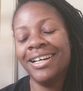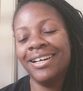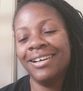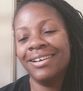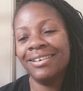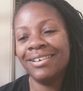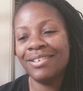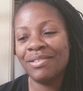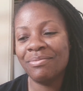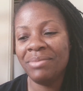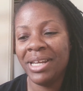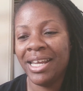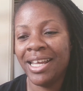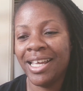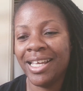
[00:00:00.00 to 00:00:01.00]
Oh
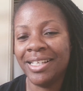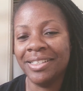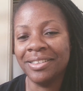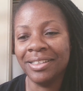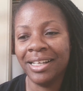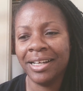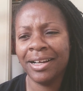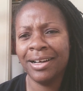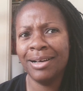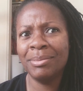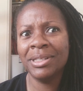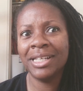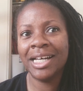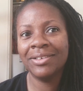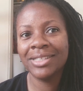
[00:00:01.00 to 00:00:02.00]
man, like I'm
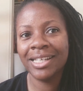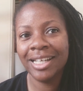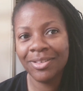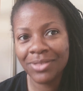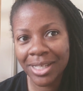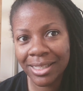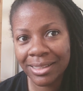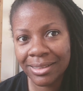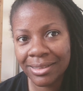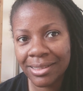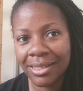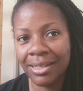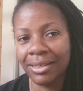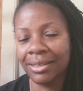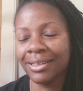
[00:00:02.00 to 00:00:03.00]
allowed to have kids?
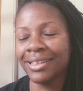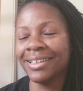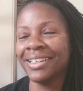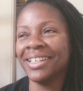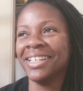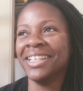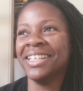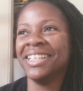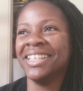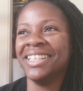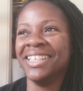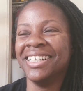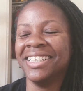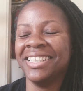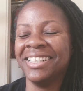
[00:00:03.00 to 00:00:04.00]

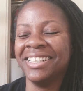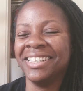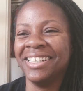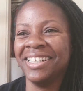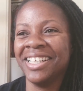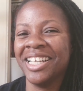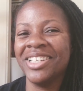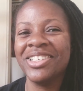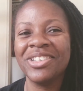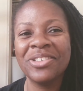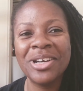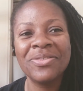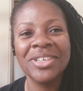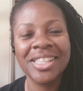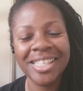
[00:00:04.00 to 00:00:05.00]
Do you
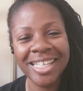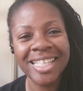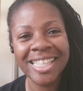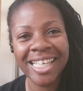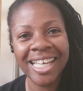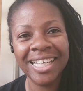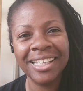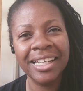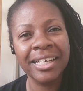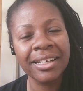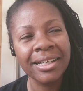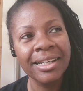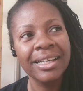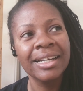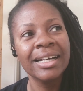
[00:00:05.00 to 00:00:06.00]
ever think that? Like,
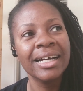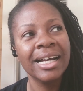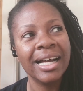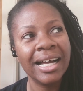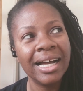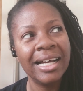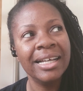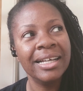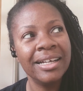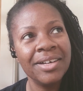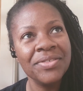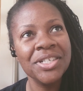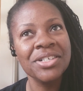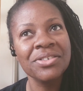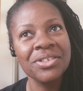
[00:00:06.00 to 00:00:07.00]
I have
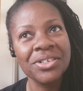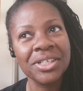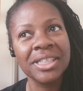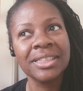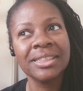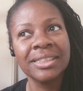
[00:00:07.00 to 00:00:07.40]
children.